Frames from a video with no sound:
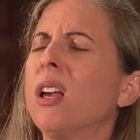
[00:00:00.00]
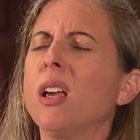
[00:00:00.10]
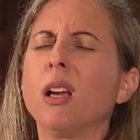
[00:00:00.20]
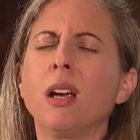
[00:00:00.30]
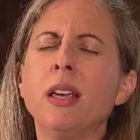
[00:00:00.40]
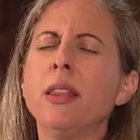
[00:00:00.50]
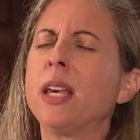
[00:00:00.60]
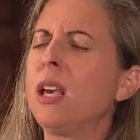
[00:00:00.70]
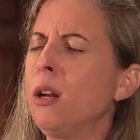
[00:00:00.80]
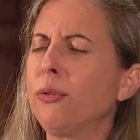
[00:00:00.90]
in the
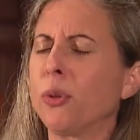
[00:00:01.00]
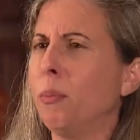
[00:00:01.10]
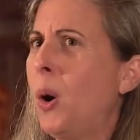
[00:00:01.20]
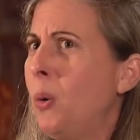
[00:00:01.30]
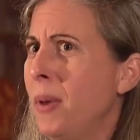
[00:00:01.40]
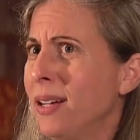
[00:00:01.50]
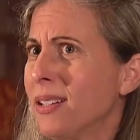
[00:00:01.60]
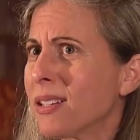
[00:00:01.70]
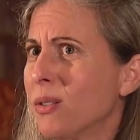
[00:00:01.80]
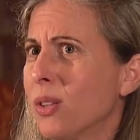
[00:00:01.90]
heat of the
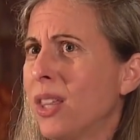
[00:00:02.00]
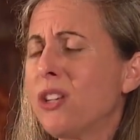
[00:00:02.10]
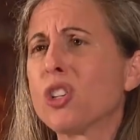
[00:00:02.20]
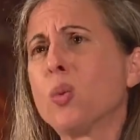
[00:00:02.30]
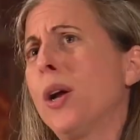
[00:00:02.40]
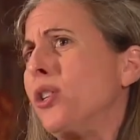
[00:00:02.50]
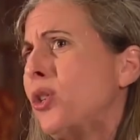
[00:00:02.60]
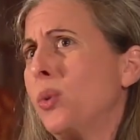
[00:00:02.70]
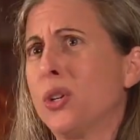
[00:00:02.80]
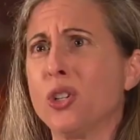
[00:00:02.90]
moment, they just want to
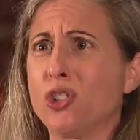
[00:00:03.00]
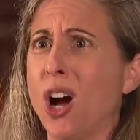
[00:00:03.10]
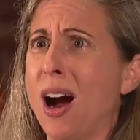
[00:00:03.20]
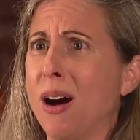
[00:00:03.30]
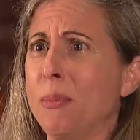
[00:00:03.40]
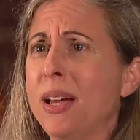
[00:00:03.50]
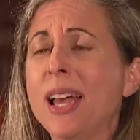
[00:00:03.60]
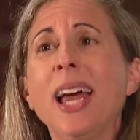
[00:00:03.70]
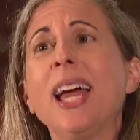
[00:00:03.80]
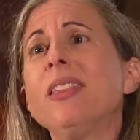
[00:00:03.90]
do a good job
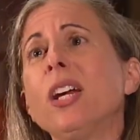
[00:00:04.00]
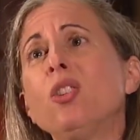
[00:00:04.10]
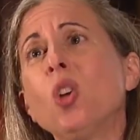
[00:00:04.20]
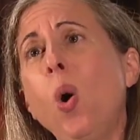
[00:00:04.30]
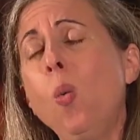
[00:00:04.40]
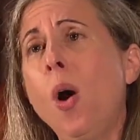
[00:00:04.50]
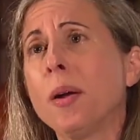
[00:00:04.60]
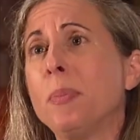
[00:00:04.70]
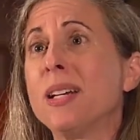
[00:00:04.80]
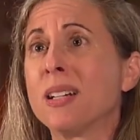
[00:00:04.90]
and they don't want to
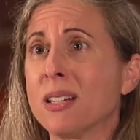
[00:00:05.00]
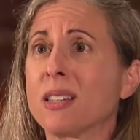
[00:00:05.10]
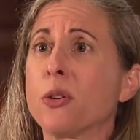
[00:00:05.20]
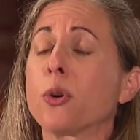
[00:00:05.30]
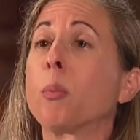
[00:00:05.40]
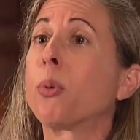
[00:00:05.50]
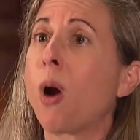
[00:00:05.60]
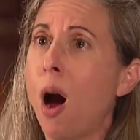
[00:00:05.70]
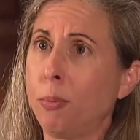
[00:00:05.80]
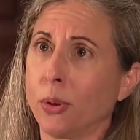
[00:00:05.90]
be considered a
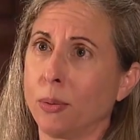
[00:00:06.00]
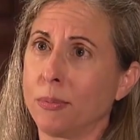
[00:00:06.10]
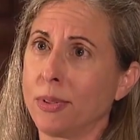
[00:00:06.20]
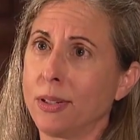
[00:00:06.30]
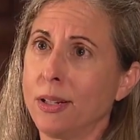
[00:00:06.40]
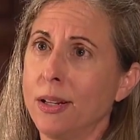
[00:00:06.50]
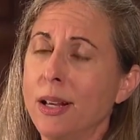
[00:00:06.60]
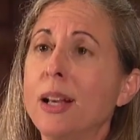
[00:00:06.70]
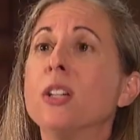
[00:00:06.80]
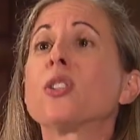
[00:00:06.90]
problem.
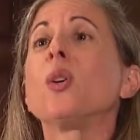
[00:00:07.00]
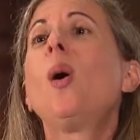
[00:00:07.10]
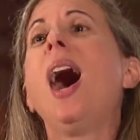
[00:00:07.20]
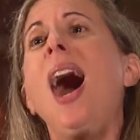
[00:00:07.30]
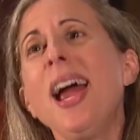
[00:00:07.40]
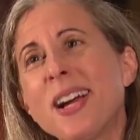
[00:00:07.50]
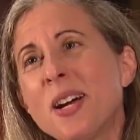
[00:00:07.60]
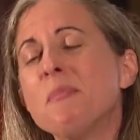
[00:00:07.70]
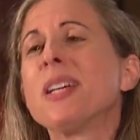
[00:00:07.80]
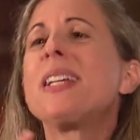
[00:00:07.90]
So I
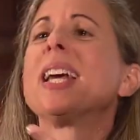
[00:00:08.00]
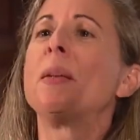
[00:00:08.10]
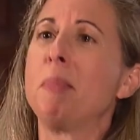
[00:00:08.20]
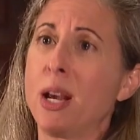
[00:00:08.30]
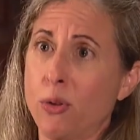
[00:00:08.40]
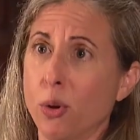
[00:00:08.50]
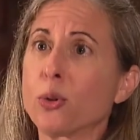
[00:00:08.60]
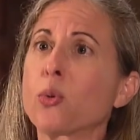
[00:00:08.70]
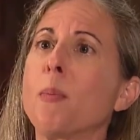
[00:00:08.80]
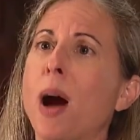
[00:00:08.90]
come in and make
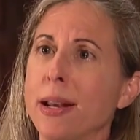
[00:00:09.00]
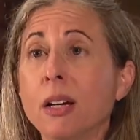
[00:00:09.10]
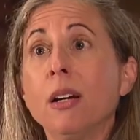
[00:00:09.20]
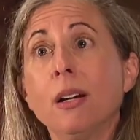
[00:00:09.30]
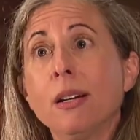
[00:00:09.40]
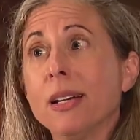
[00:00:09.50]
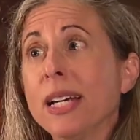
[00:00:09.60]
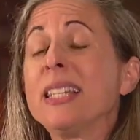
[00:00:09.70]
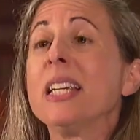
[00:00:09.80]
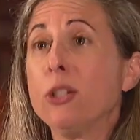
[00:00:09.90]
those reminders.
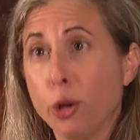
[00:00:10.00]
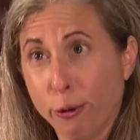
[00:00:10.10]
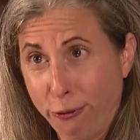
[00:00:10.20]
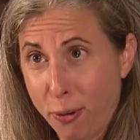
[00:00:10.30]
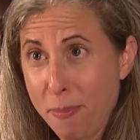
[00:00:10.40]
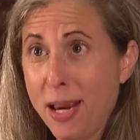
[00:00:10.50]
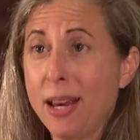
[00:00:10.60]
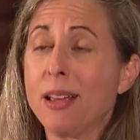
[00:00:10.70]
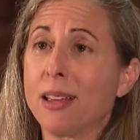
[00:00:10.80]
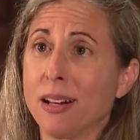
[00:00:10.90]
It's easier for
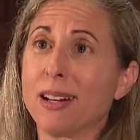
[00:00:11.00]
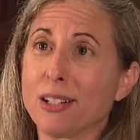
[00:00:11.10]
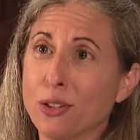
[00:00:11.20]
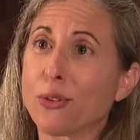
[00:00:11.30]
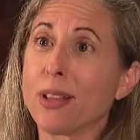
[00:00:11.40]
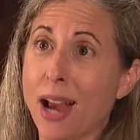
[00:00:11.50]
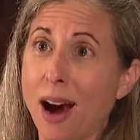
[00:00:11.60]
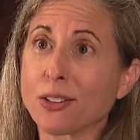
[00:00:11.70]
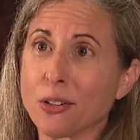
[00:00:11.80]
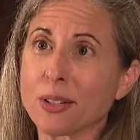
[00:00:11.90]
me than it is for the
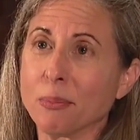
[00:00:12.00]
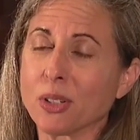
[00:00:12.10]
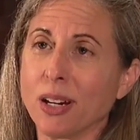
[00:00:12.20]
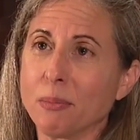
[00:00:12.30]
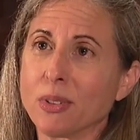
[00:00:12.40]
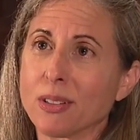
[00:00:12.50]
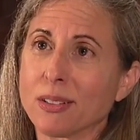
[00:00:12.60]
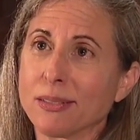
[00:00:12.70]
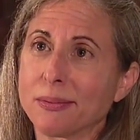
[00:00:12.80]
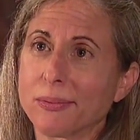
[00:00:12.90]
actors sometimes. My